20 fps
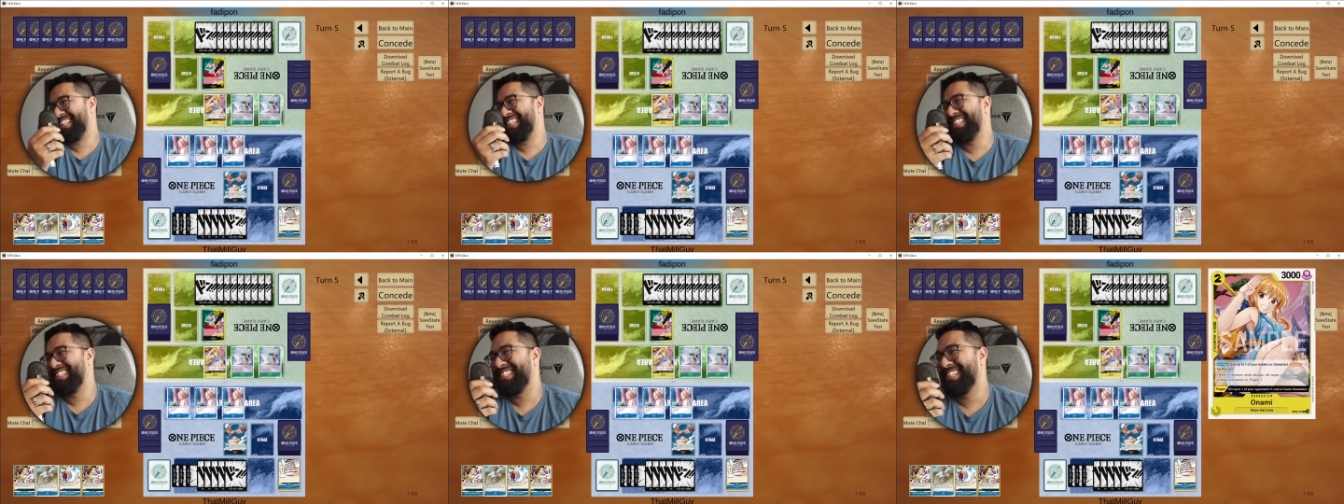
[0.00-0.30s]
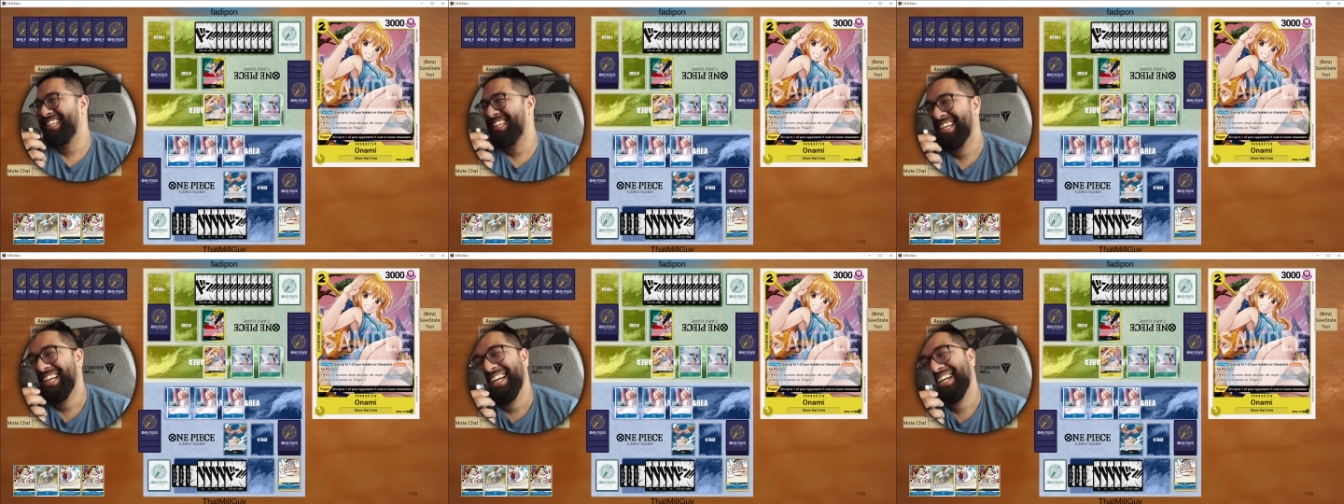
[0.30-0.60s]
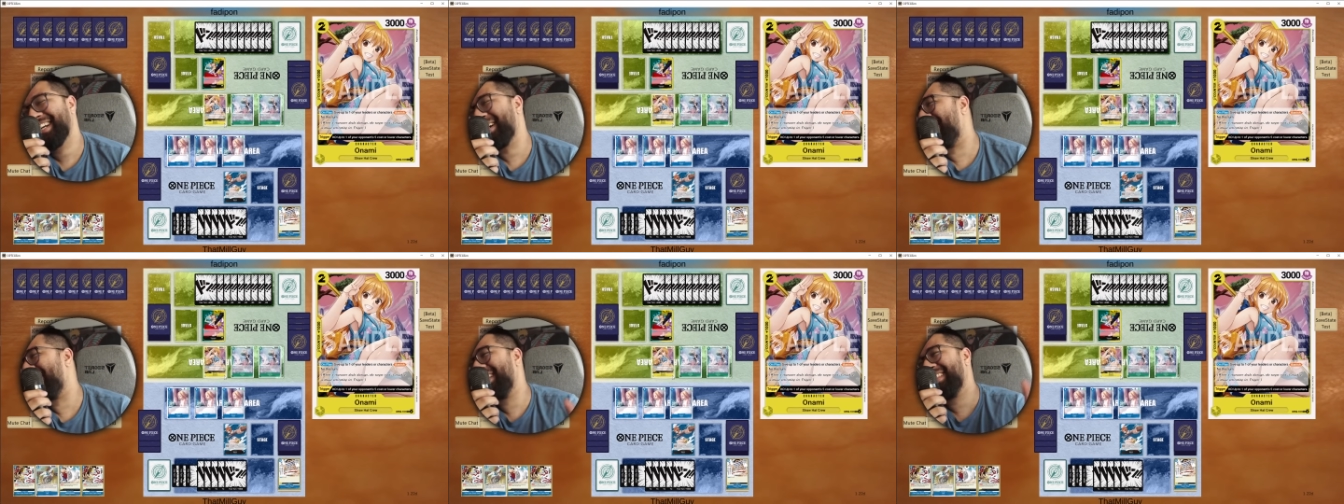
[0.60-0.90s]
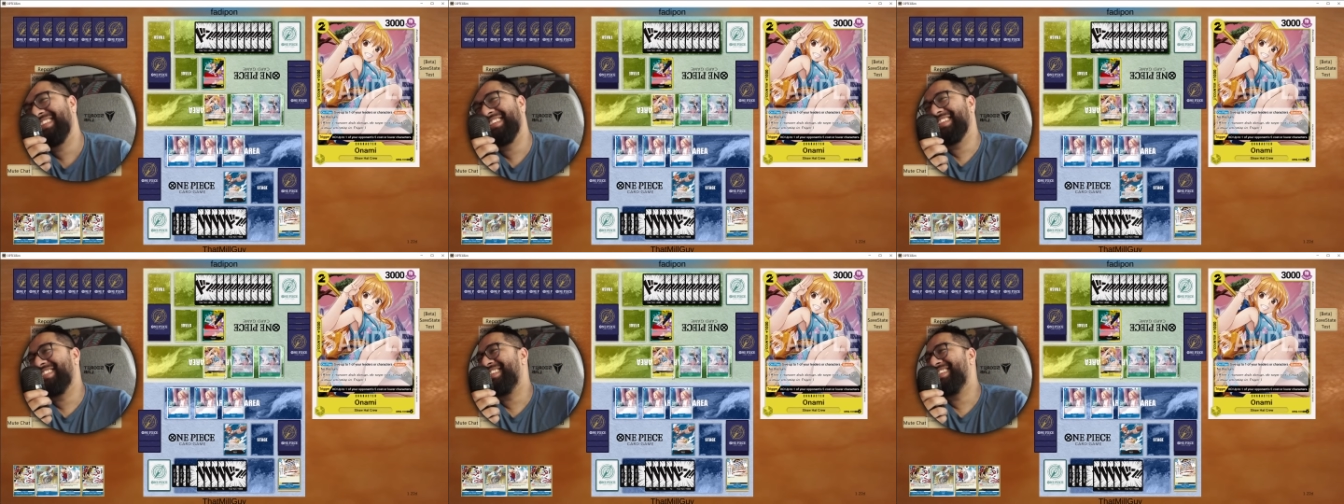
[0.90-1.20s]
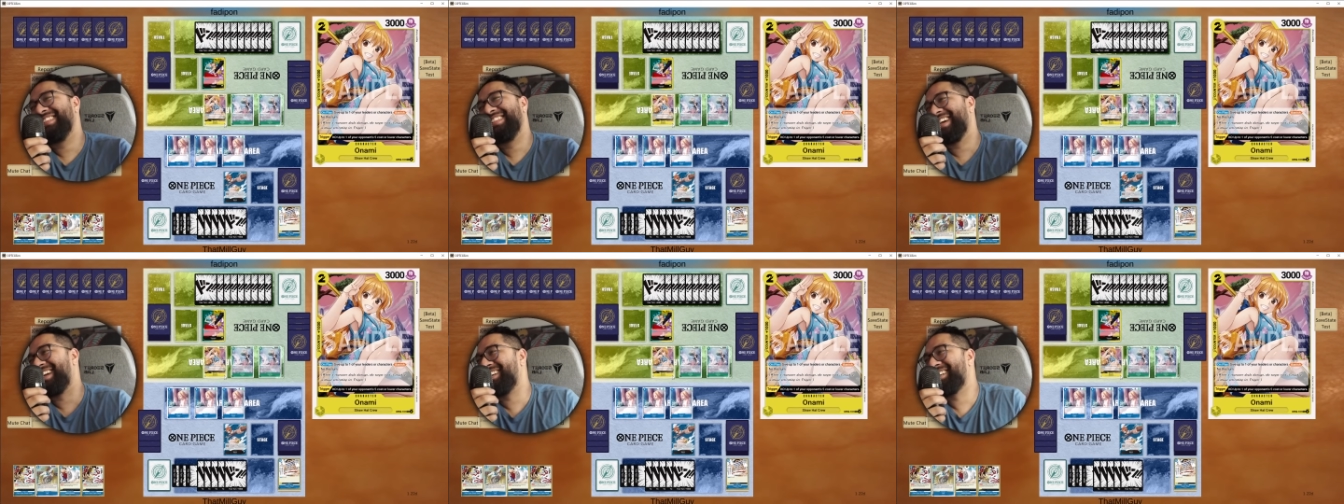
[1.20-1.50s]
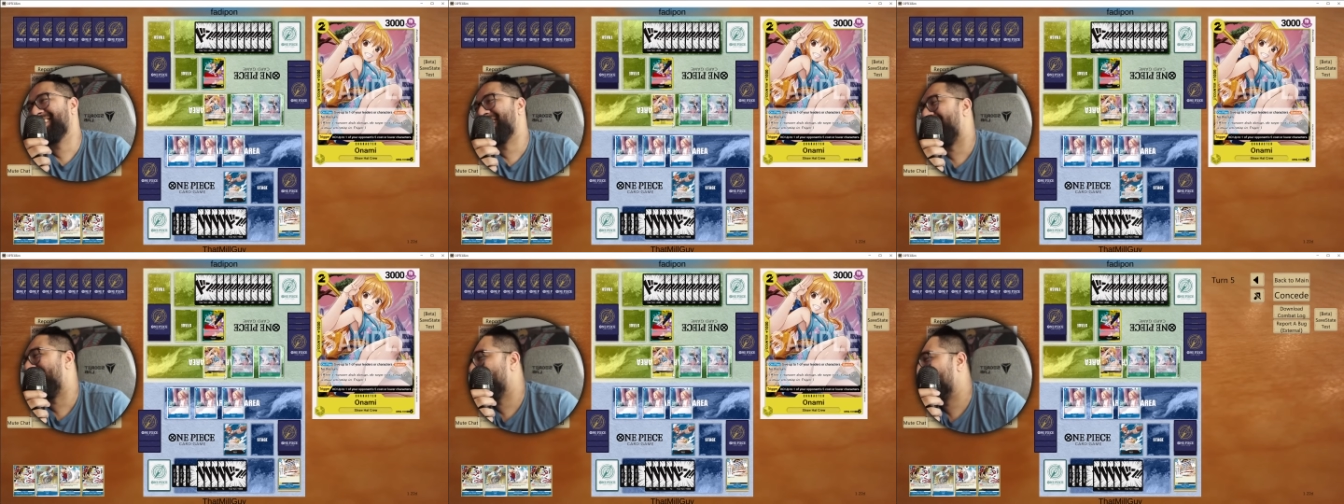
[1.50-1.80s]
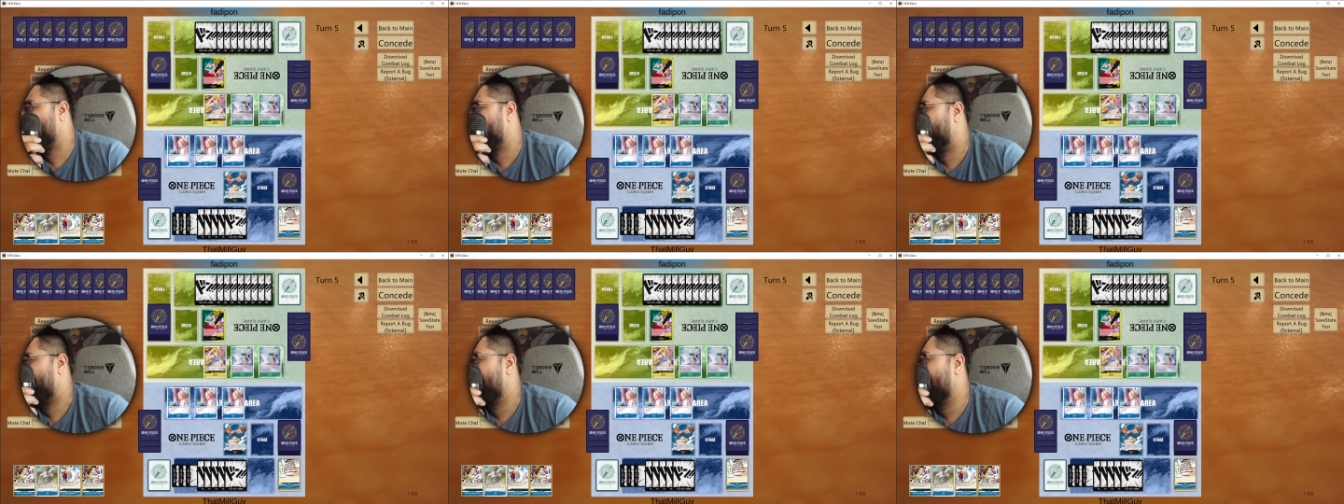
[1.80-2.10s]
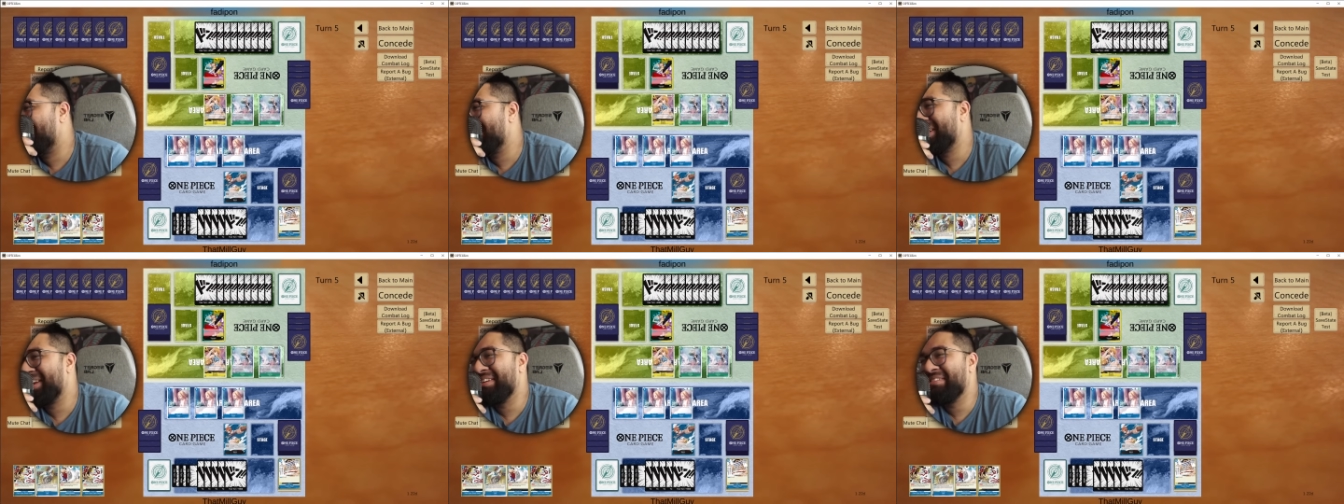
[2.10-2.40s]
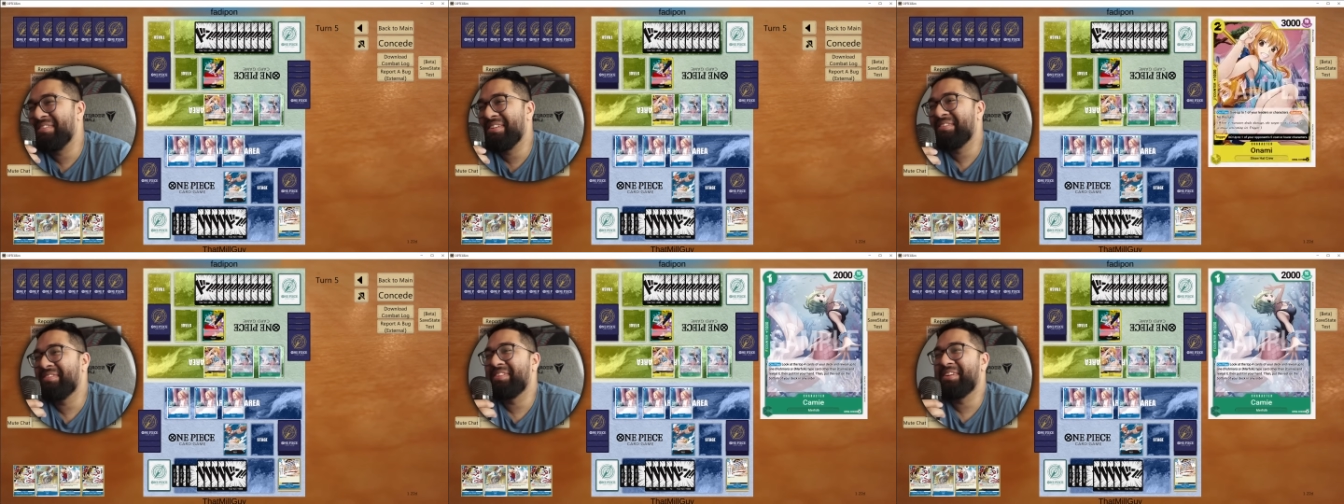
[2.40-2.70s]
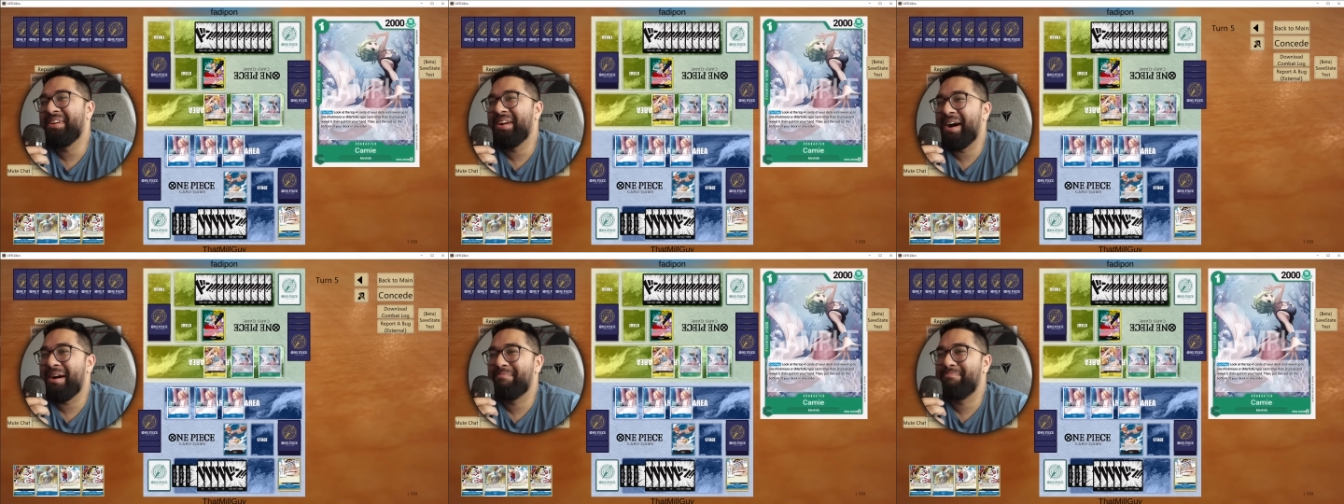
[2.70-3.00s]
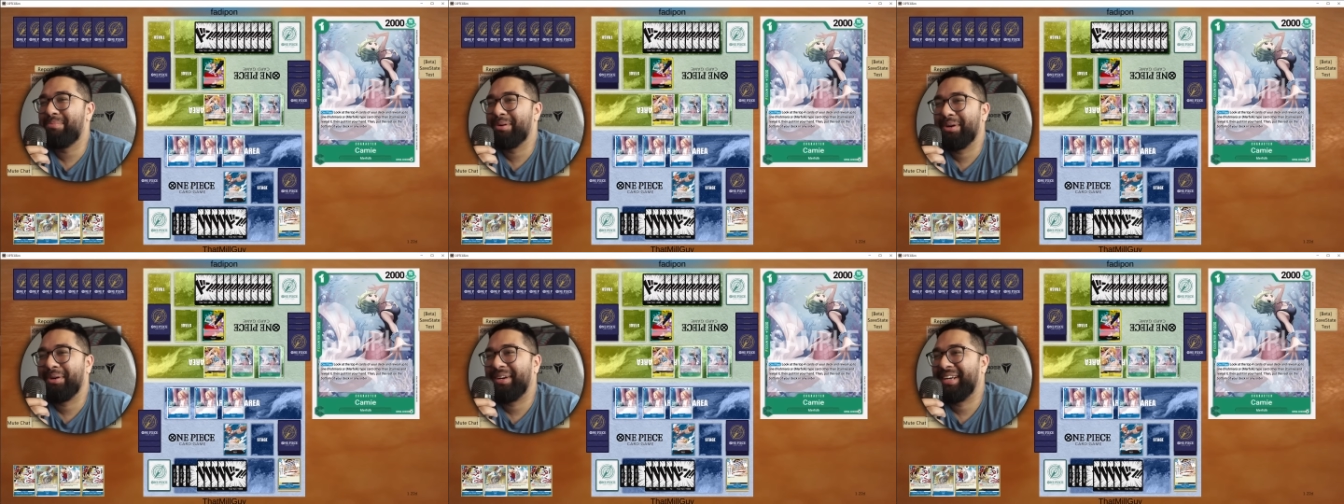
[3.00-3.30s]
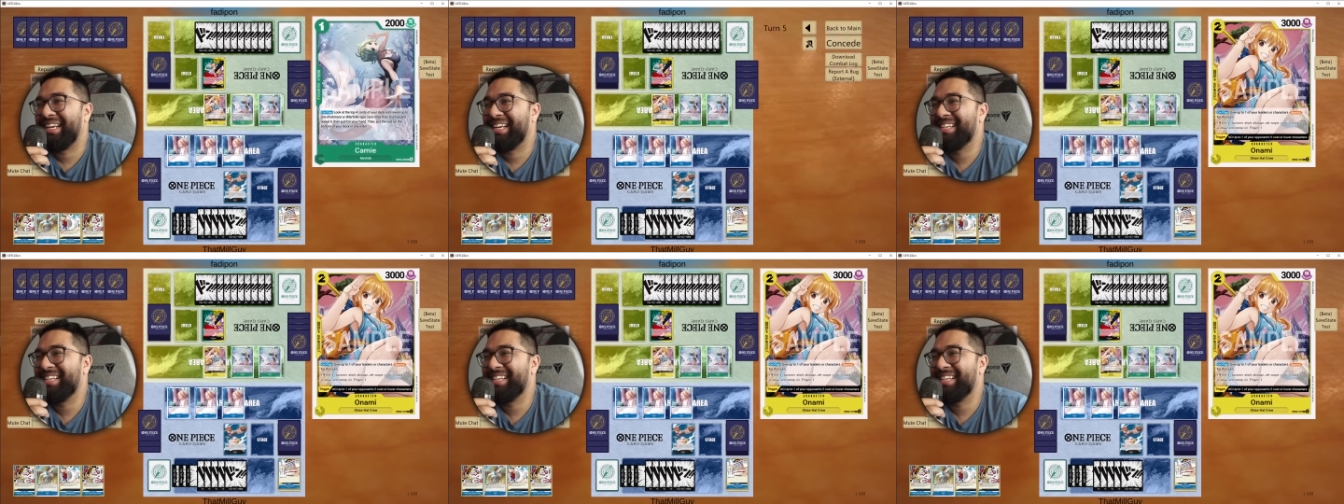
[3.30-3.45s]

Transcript: this, this deck just has to be even even if they're not brewing.